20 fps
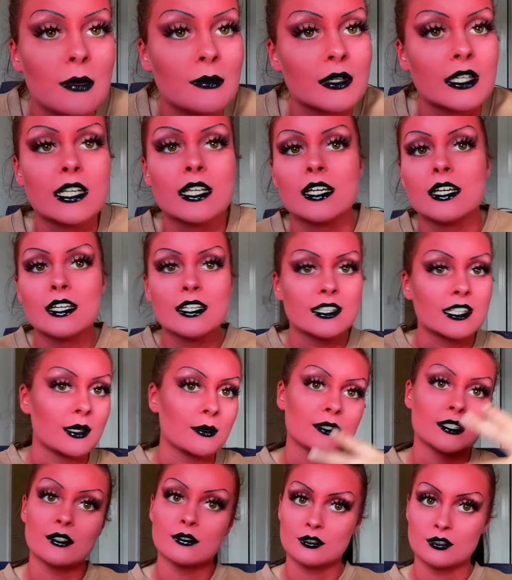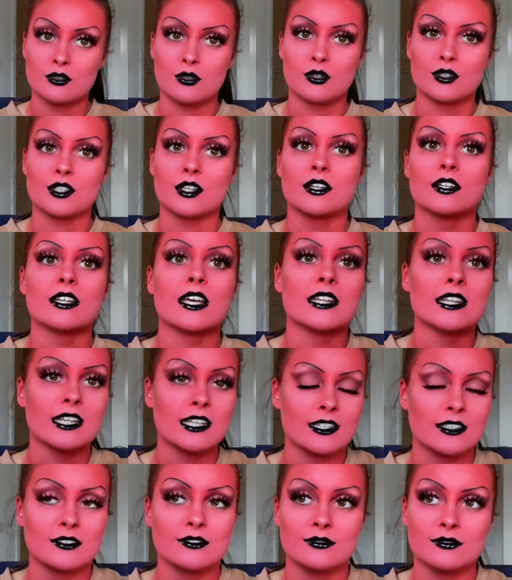gonna get myself sorted and
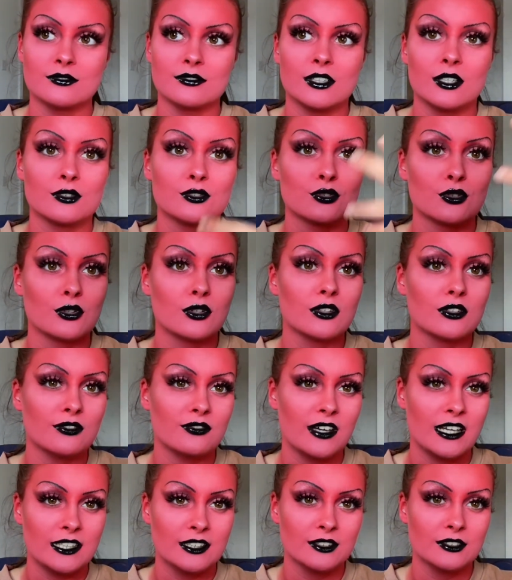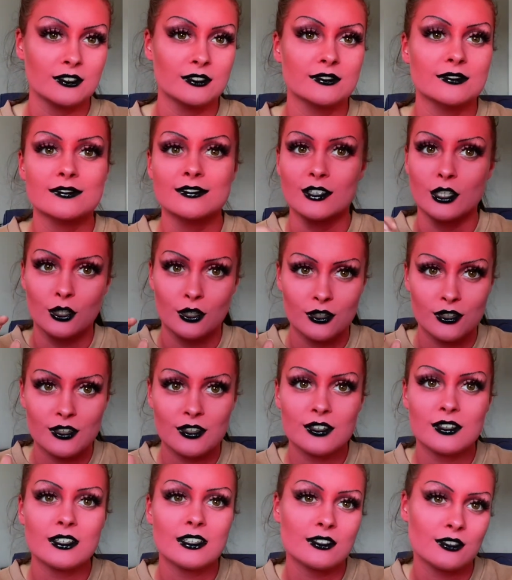then I'll show you the final look.
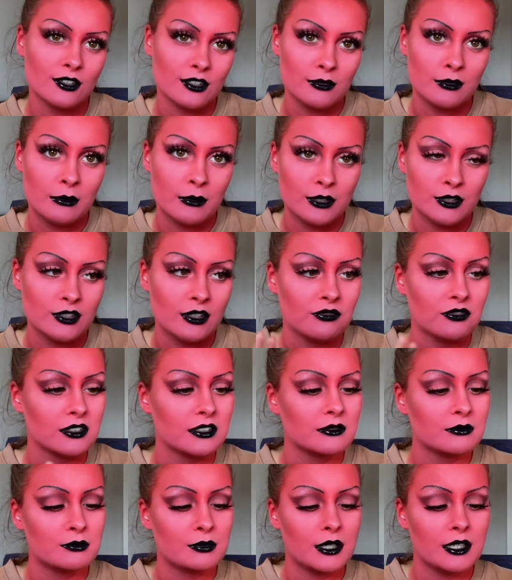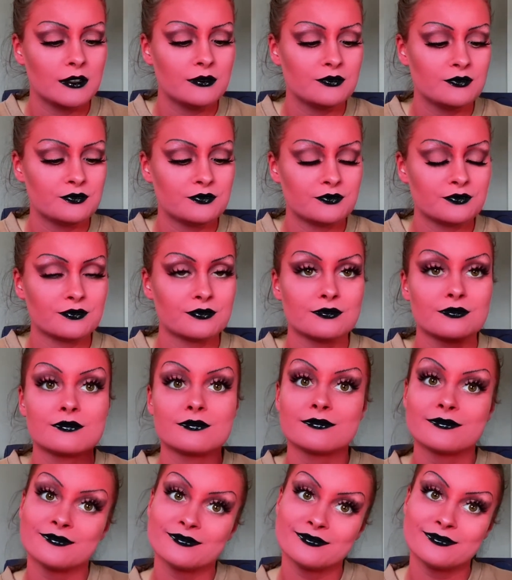It's not gonna be much different, but
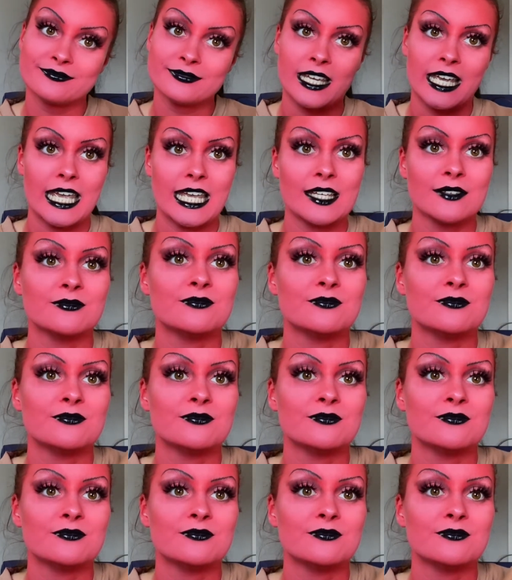hey.